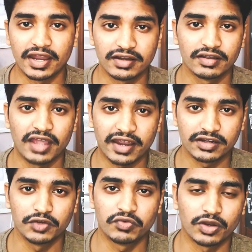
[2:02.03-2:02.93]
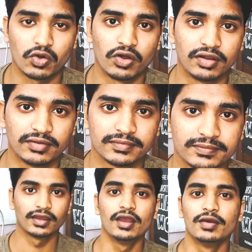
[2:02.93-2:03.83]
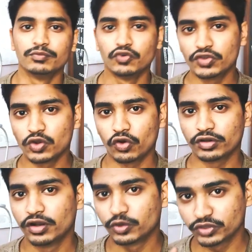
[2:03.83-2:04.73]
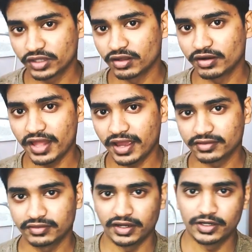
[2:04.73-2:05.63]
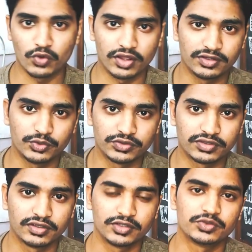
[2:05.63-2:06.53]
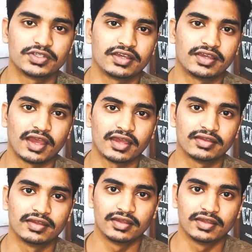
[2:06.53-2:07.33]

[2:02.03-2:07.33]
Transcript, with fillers: and active recall. Moving on to the third hack that you can use using A I